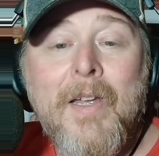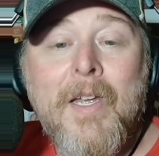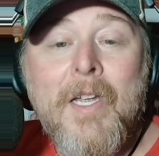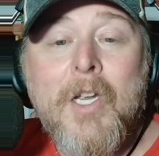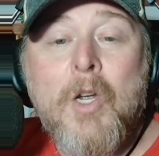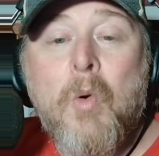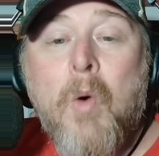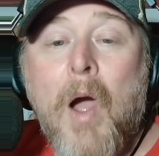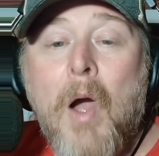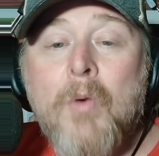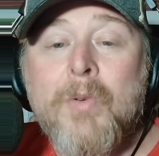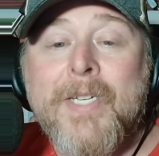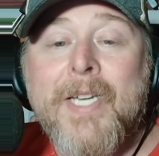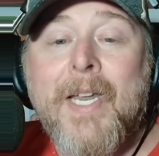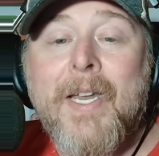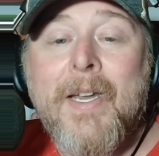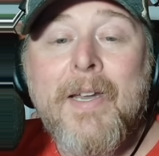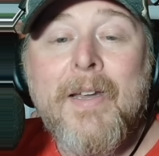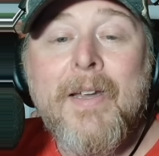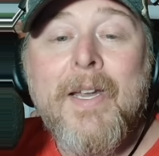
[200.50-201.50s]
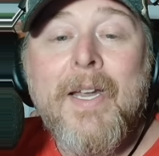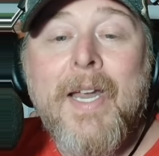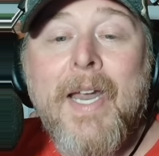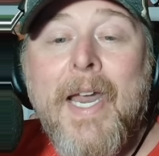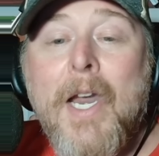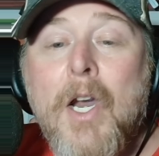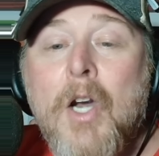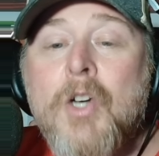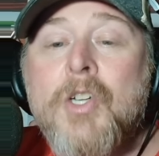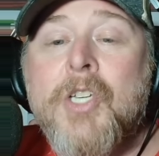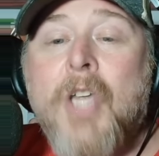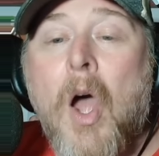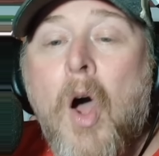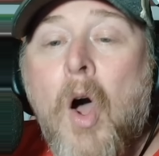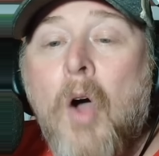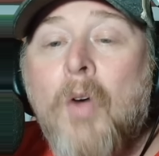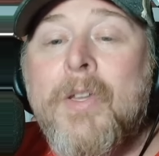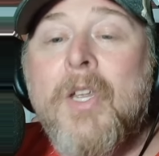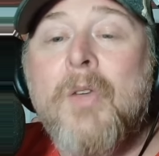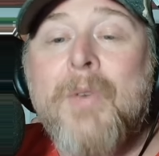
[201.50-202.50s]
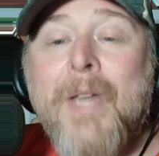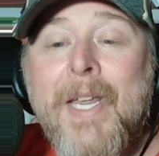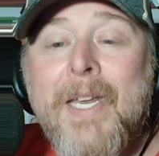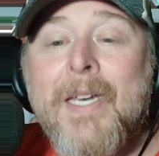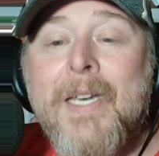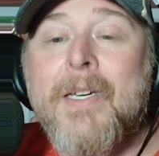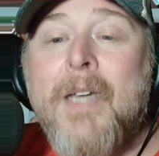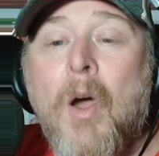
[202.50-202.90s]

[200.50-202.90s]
Quote, Here's all you need